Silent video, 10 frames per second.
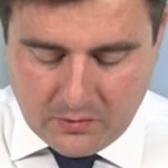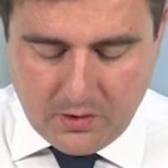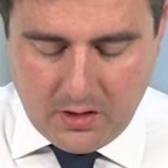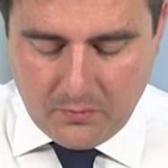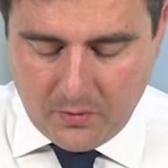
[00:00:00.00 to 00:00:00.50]

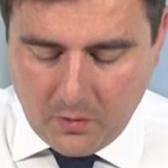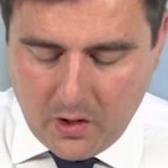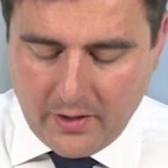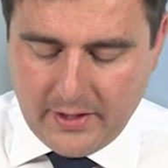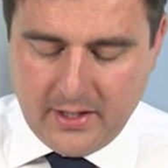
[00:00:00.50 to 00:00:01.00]
we're
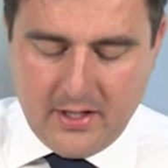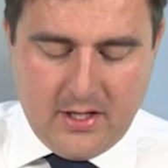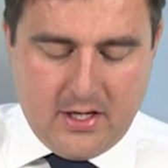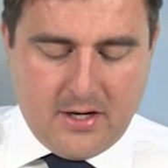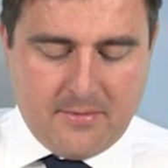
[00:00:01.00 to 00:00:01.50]
worried
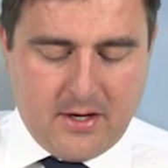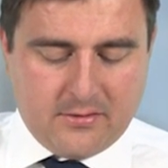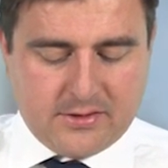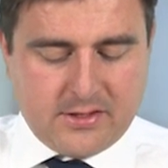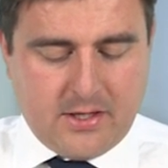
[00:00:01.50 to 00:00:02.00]

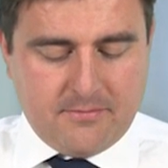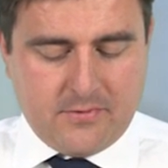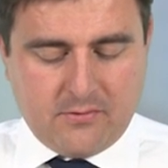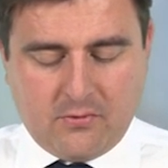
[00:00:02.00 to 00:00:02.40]
about the